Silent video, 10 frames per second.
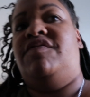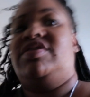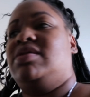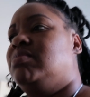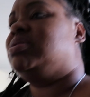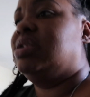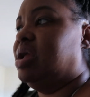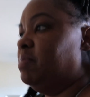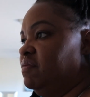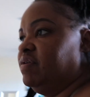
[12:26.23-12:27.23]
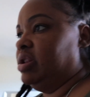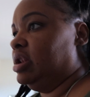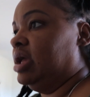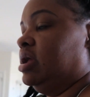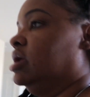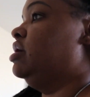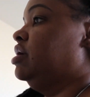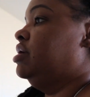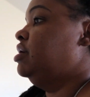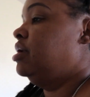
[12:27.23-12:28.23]
For some reason, I be feeling like
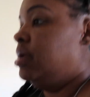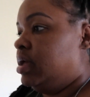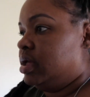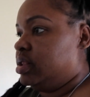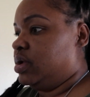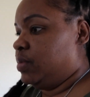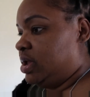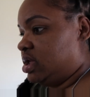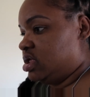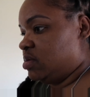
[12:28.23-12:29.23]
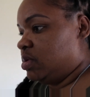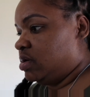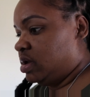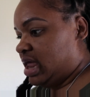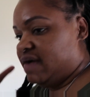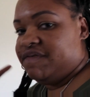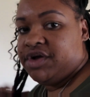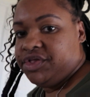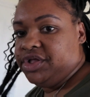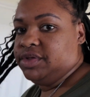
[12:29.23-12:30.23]
the week is, we're a lot
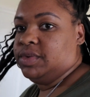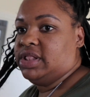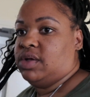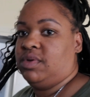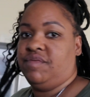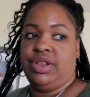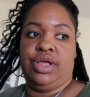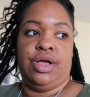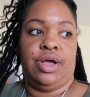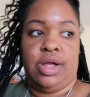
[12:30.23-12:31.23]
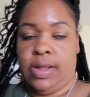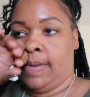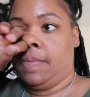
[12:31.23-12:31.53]
further in the week than we really are.